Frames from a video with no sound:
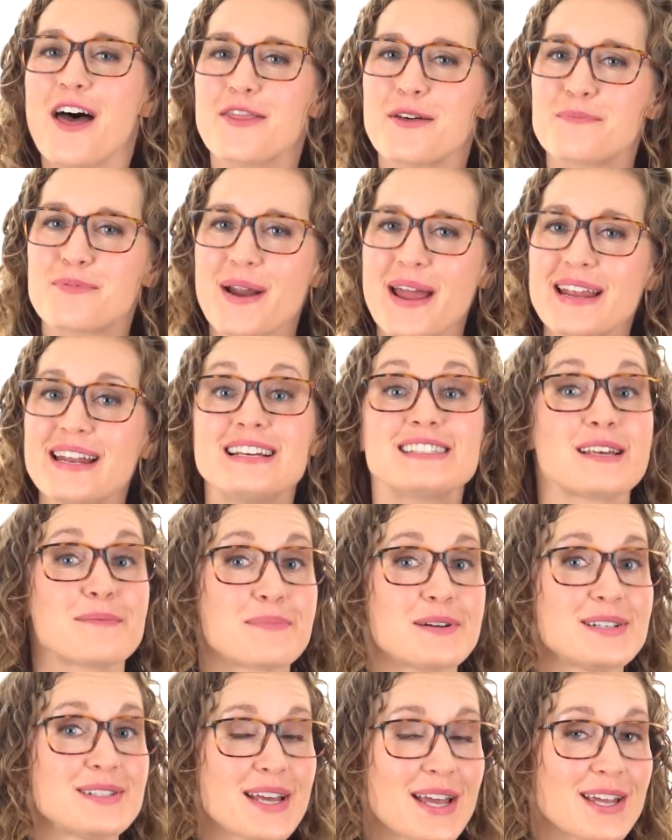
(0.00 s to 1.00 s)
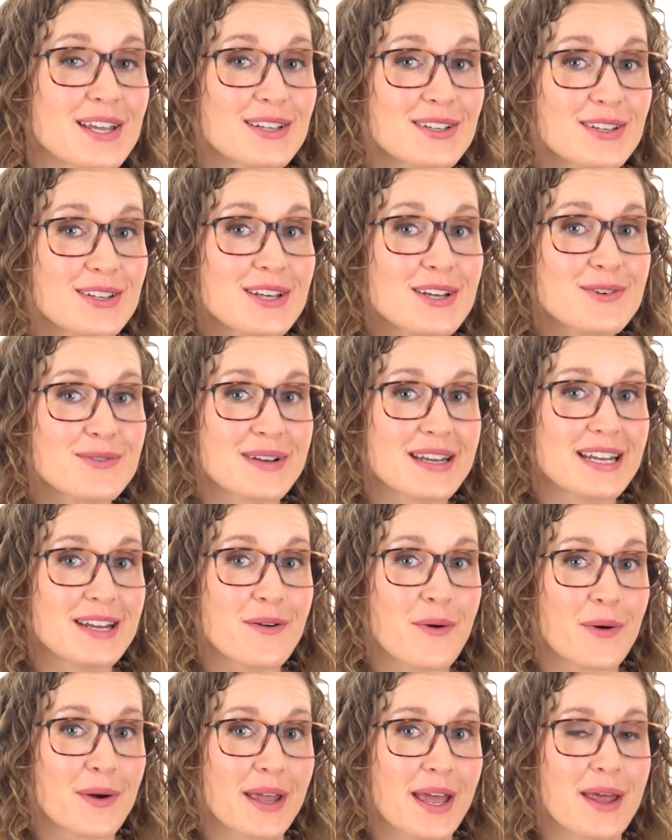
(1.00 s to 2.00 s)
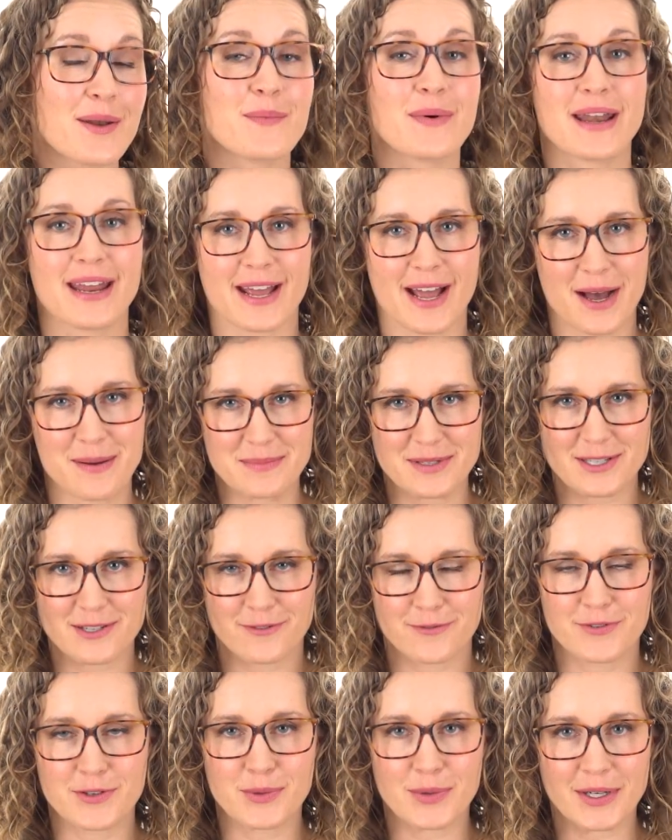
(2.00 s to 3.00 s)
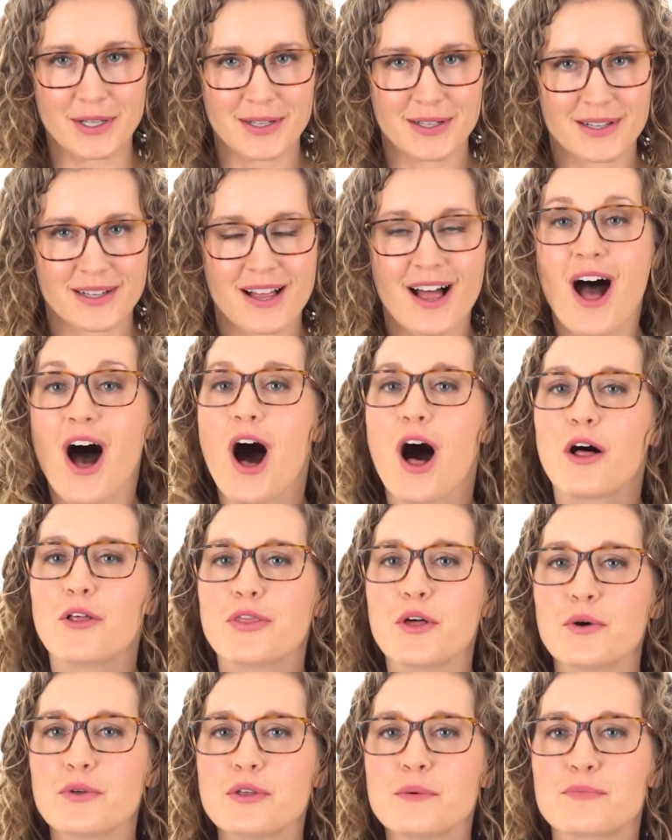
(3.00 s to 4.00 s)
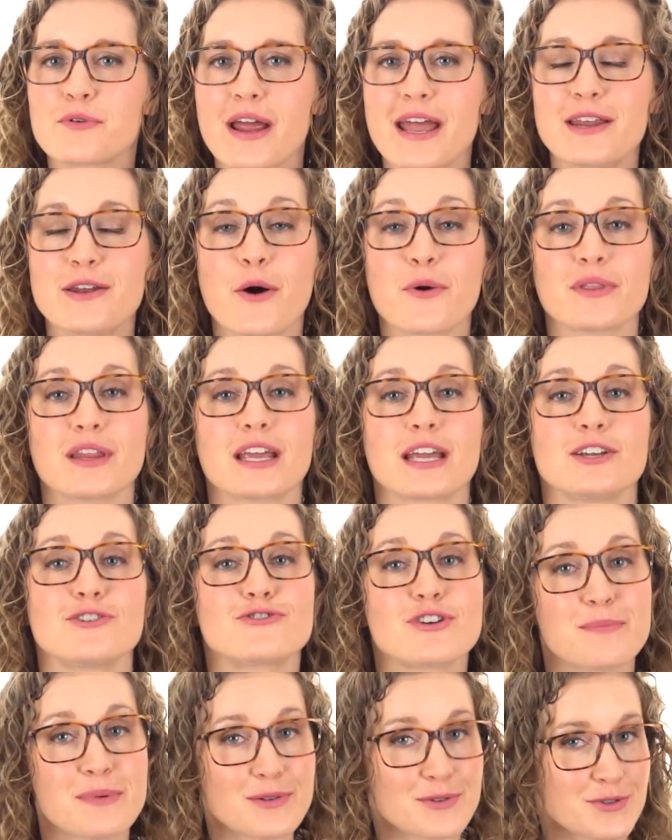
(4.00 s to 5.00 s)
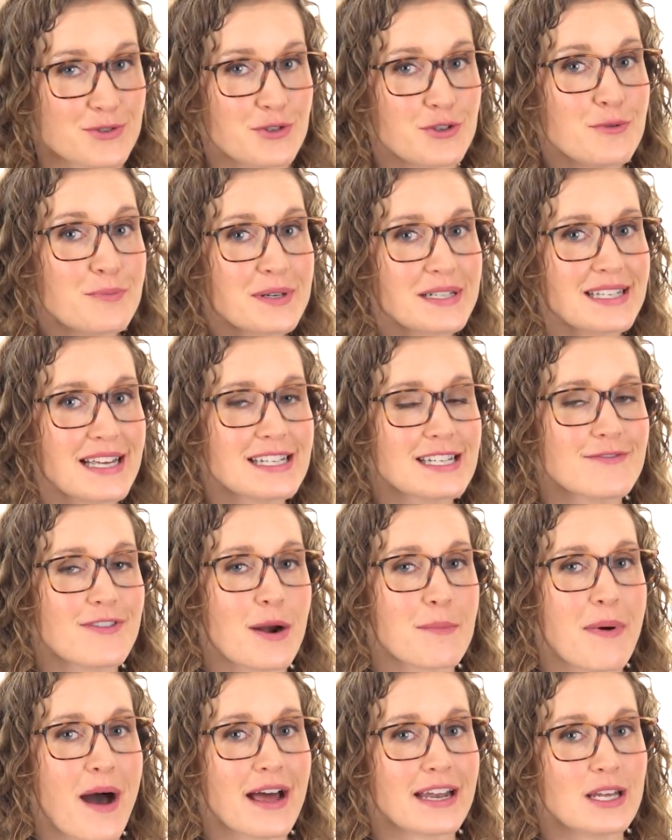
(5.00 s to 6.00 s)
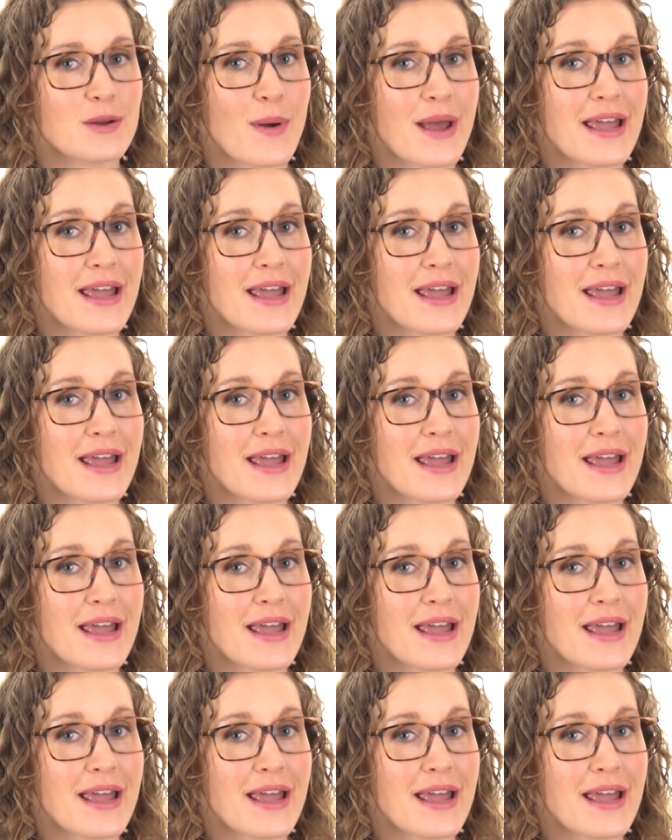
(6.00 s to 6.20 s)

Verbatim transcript: The brain is a particularly greedy organ when it comes to fuel. Although the brain only contributes two percent of our body